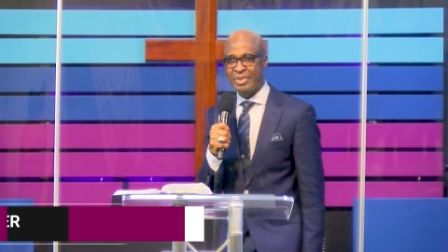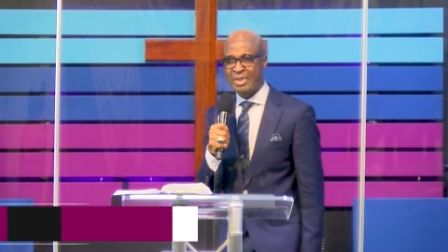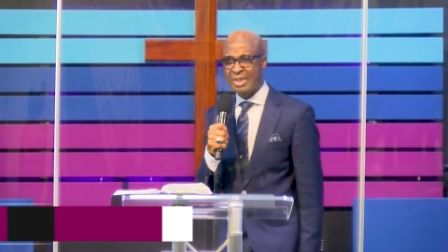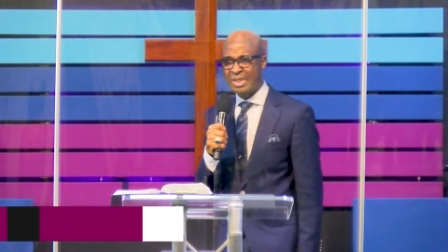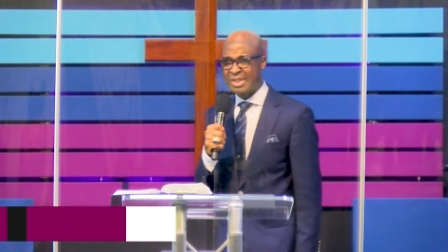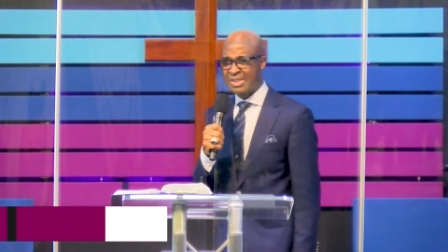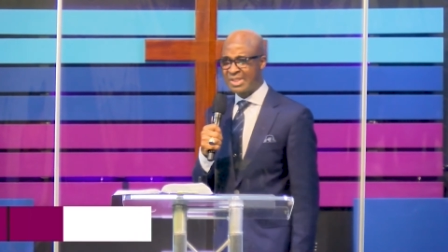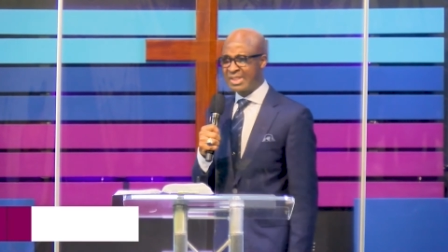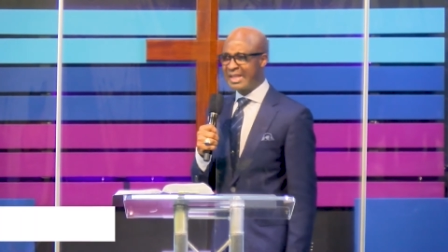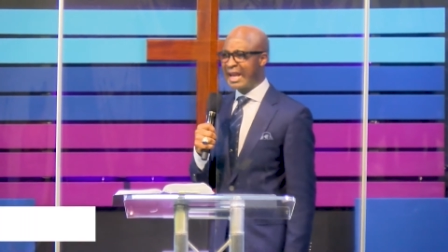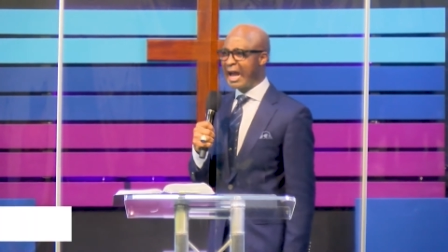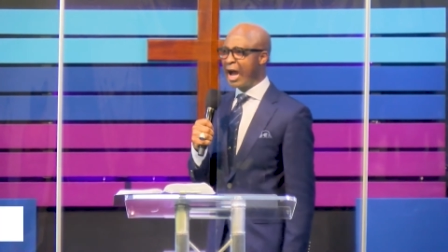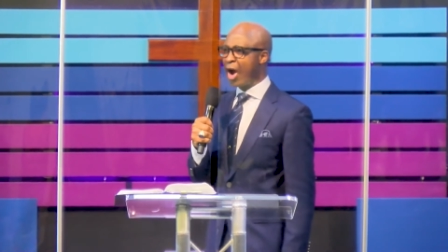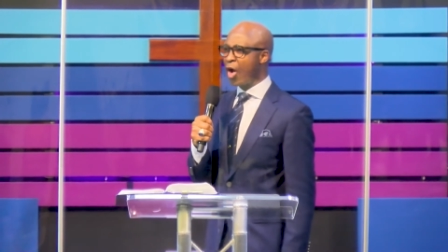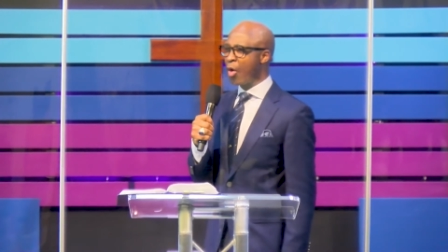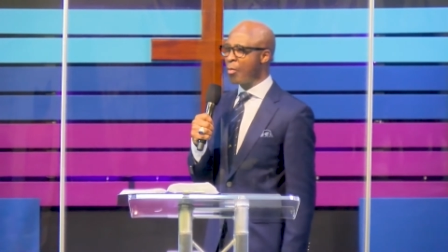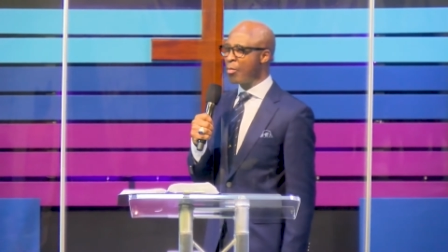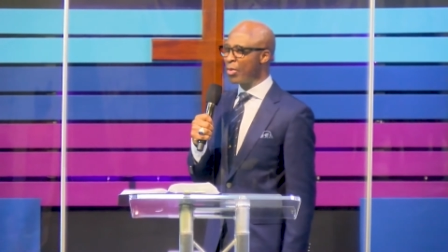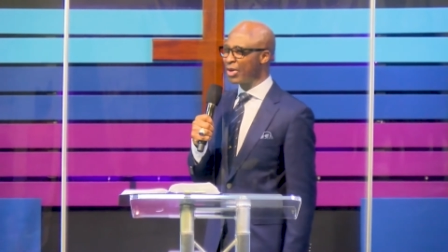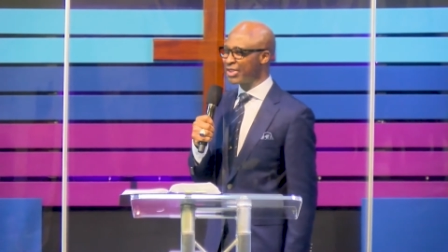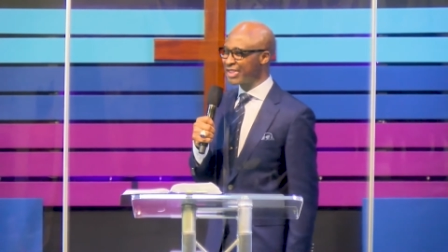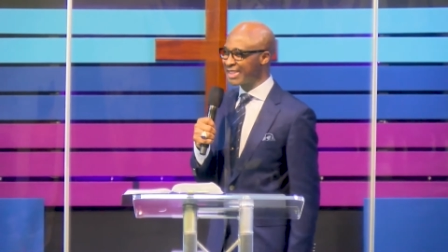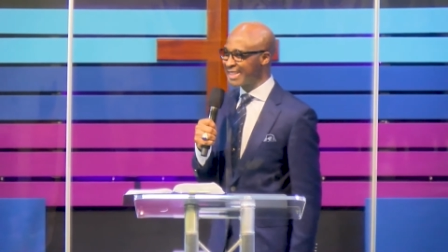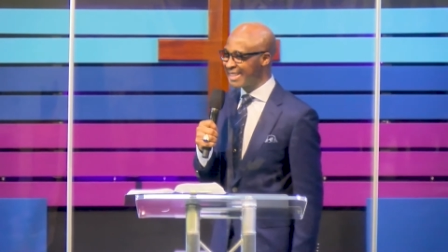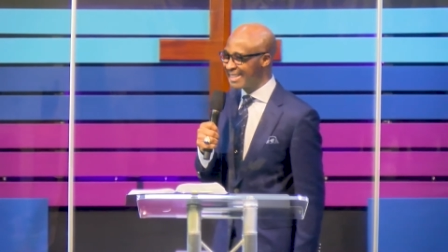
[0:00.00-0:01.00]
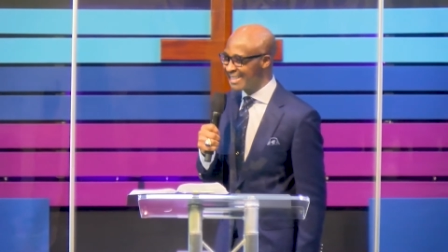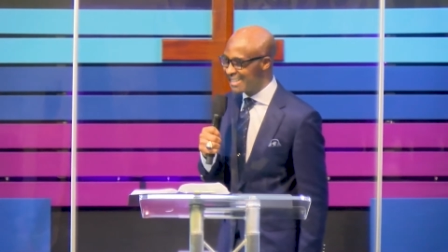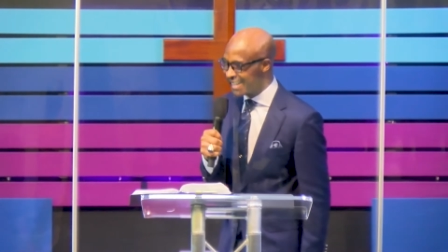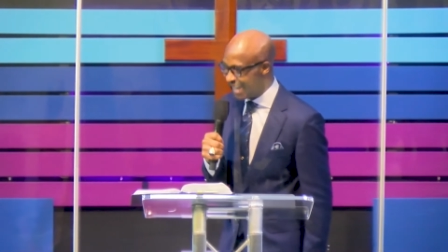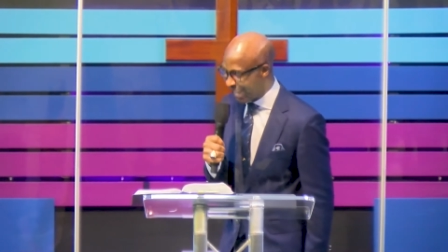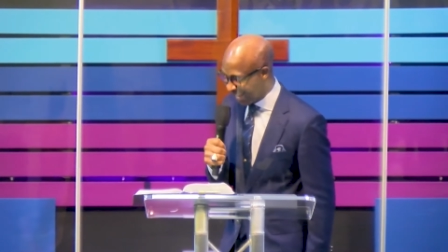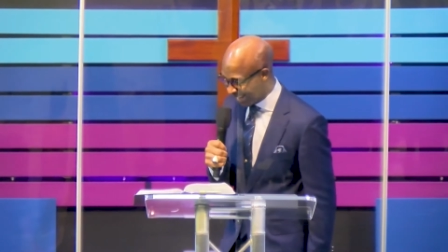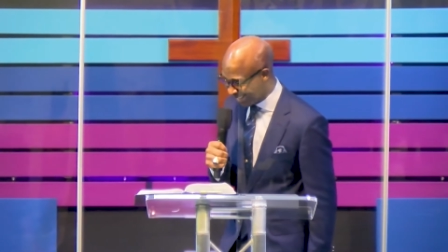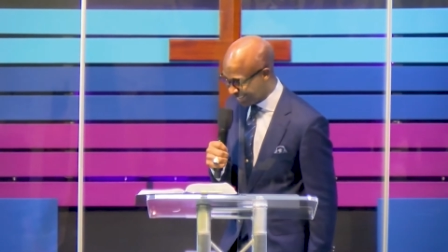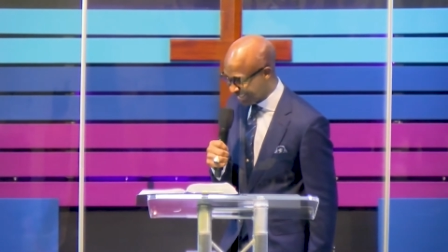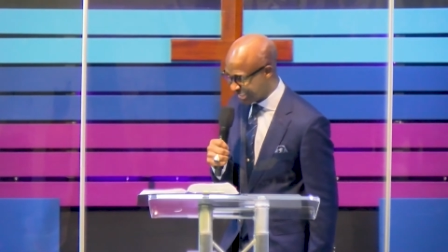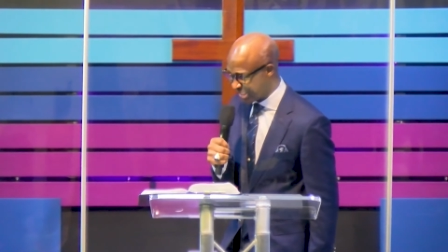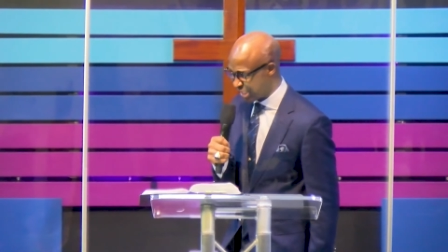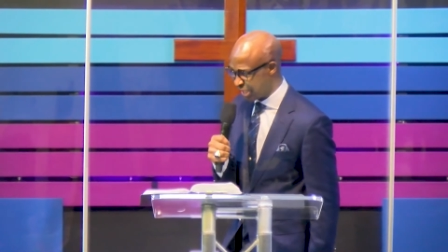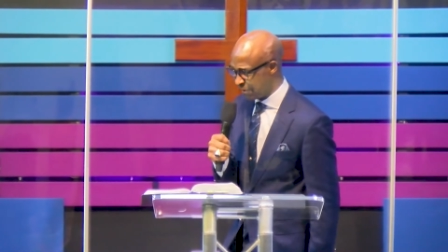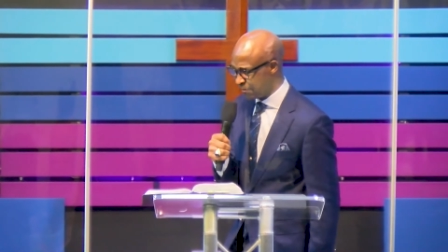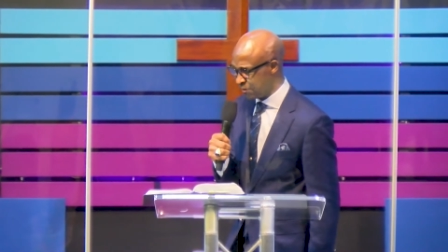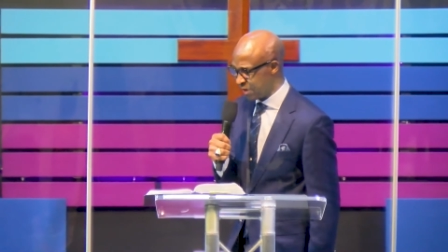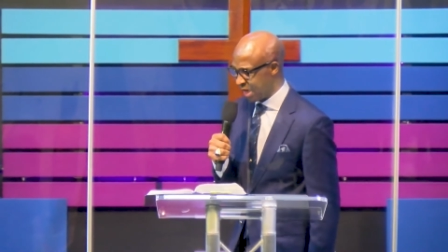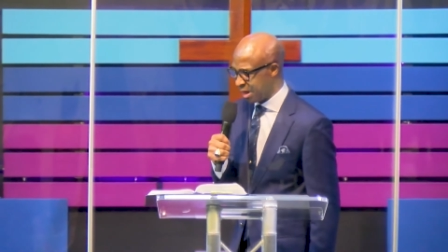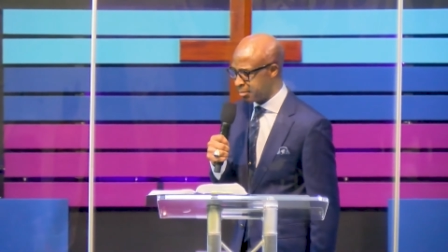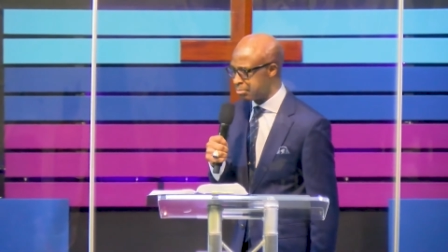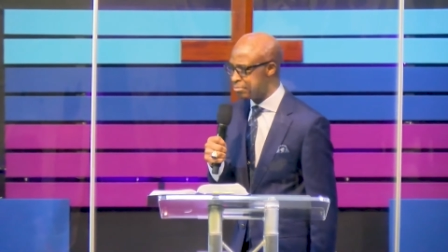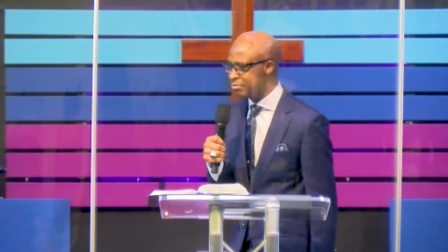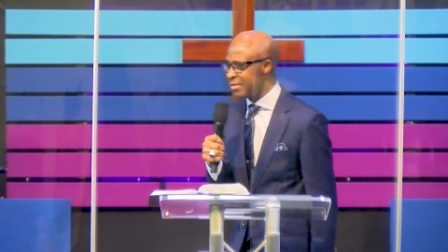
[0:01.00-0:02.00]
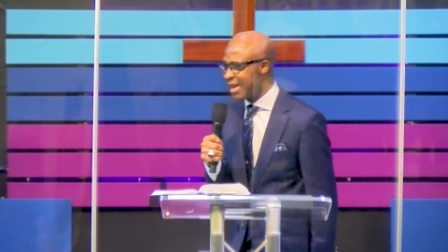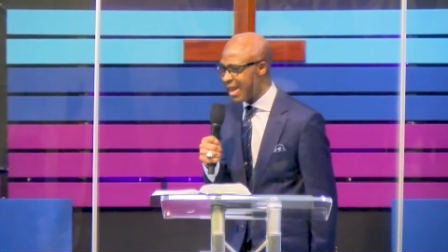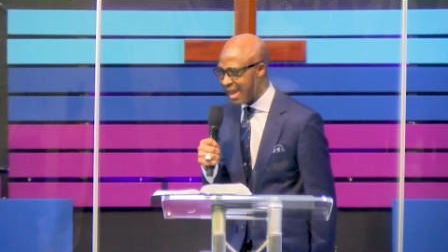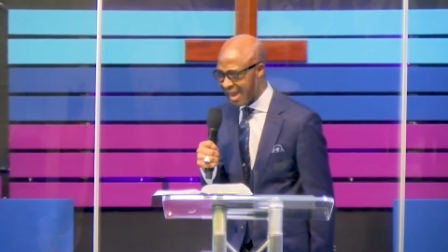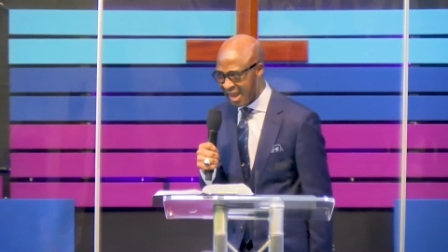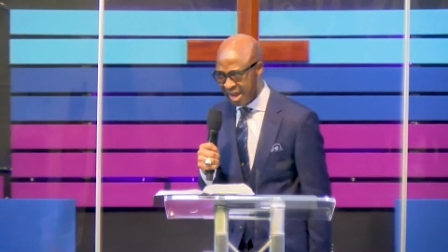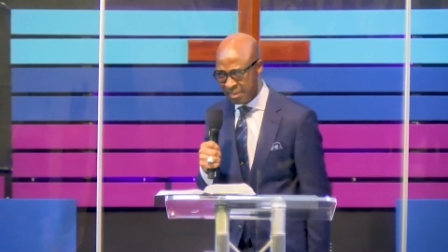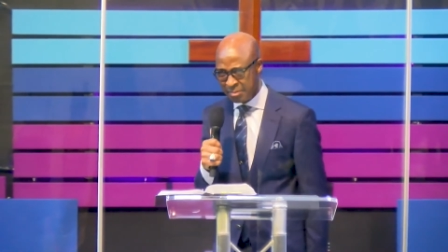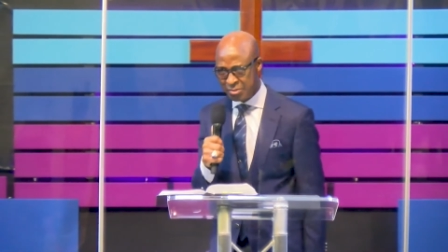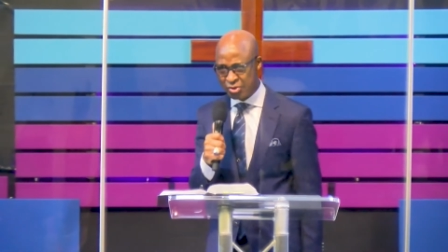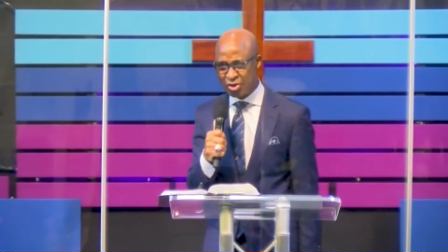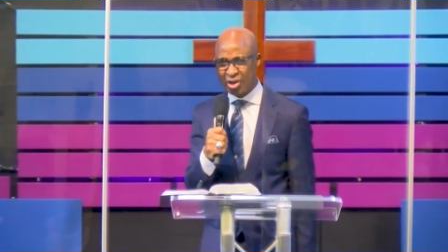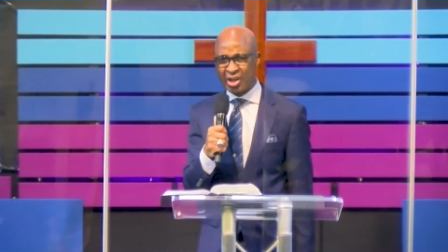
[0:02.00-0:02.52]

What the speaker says: See how much debt and mayhem